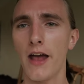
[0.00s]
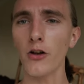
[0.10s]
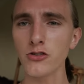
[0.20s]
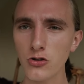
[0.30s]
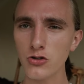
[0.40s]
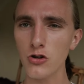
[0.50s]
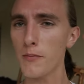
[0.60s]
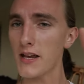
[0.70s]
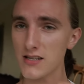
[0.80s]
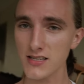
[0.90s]
and also sort
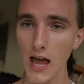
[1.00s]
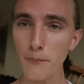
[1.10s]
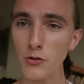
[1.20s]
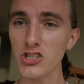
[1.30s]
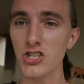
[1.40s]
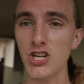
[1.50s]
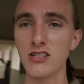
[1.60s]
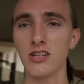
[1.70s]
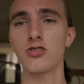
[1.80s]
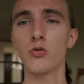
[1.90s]
of being discipled in Jesus.